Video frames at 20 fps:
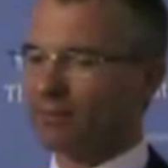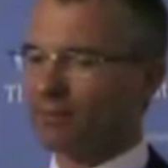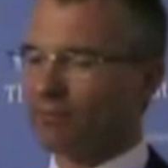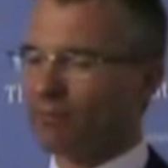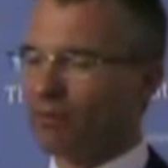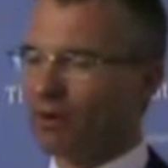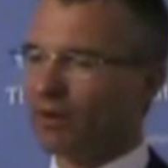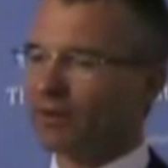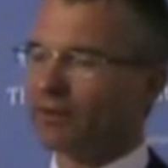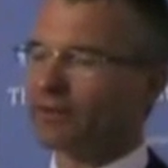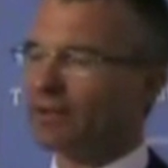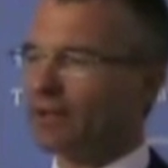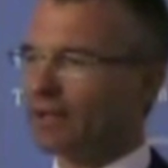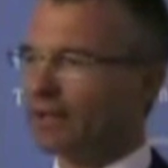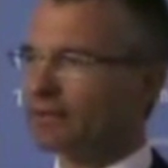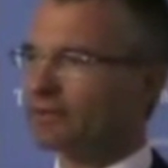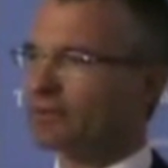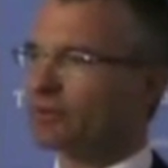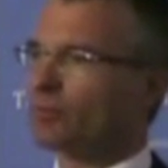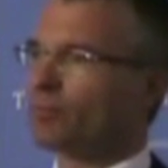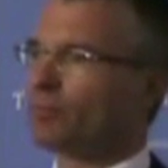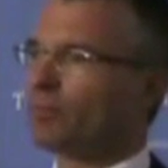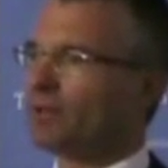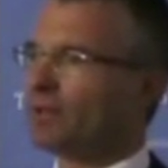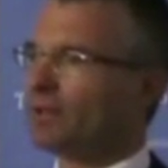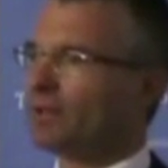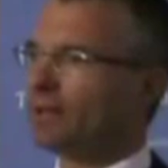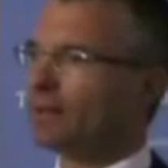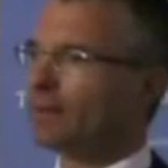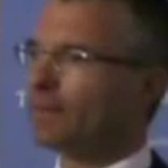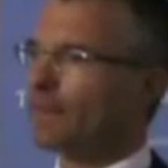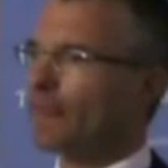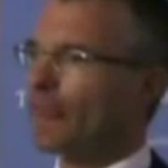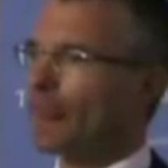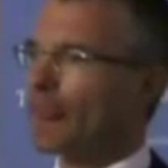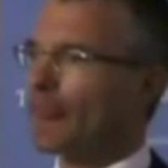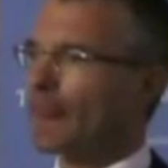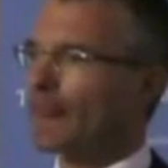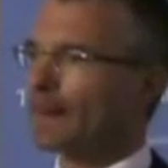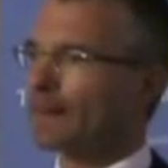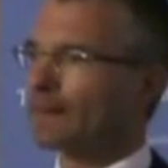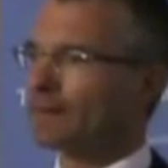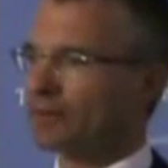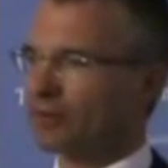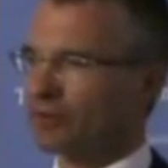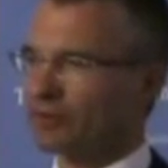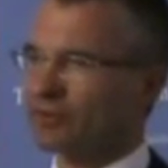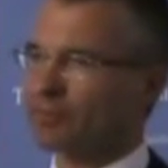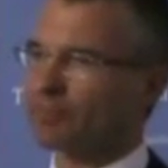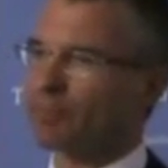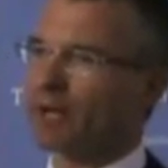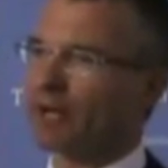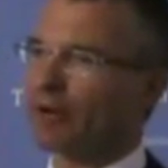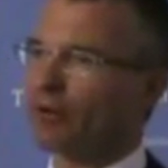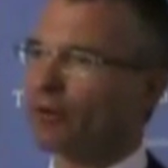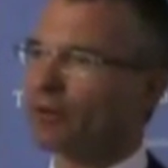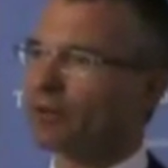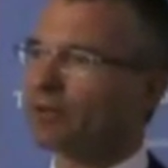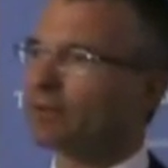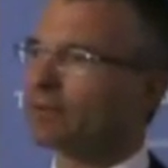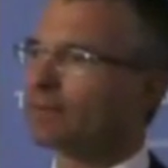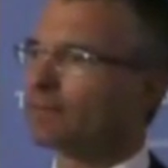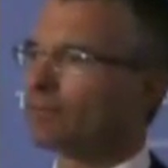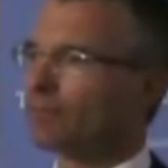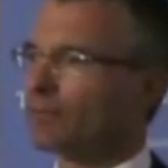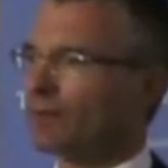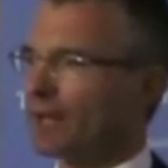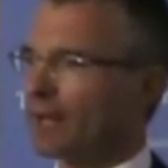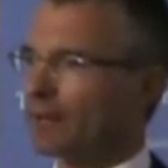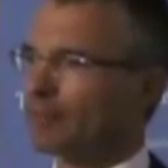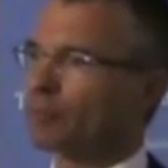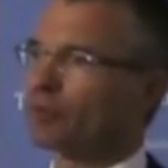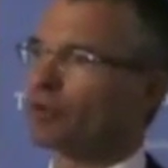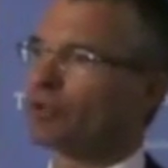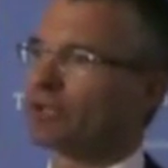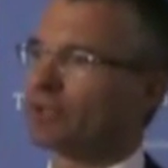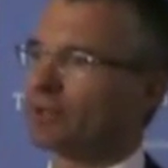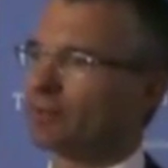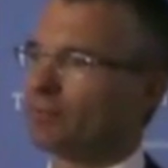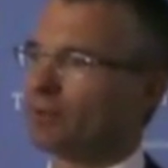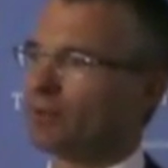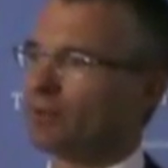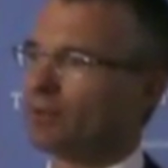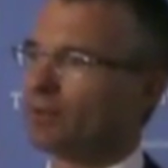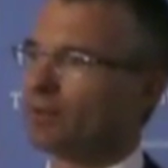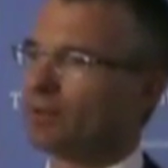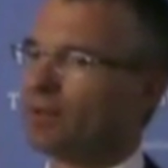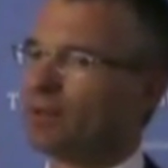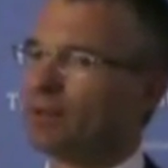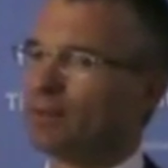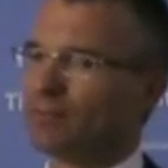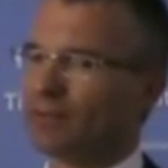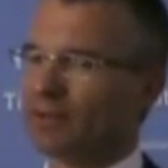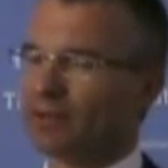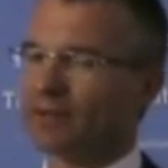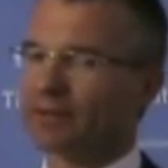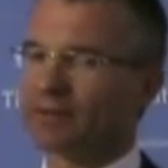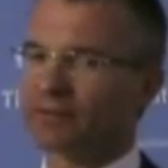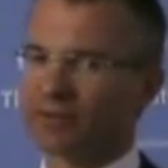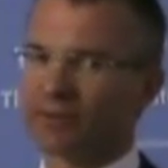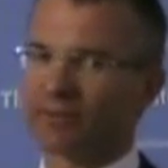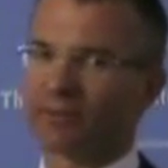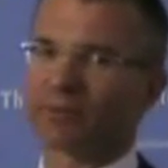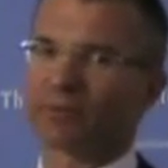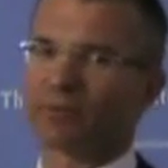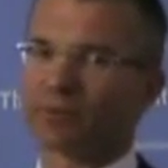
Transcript: want us to be transparent and predictable. But sovereign